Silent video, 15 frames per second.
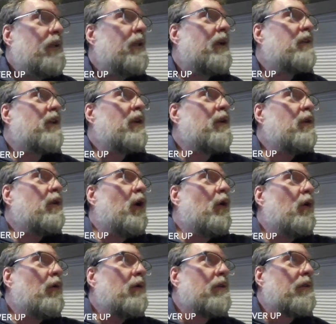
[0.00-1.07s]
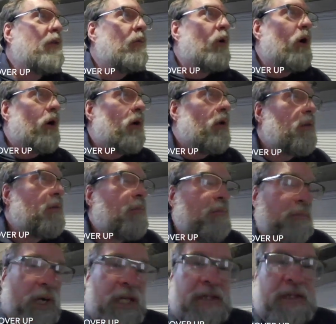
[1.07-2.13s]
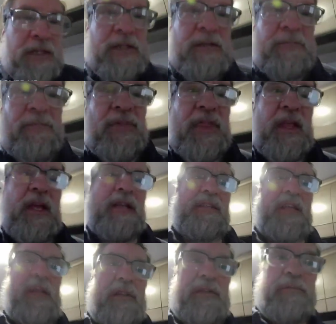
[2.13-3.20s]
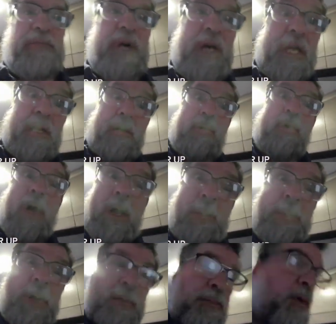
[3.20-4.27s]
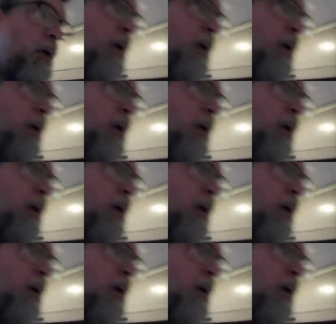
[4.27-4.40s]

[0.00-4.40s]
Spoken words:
There's a little hole in the wall, but it's hidden by wallpaper.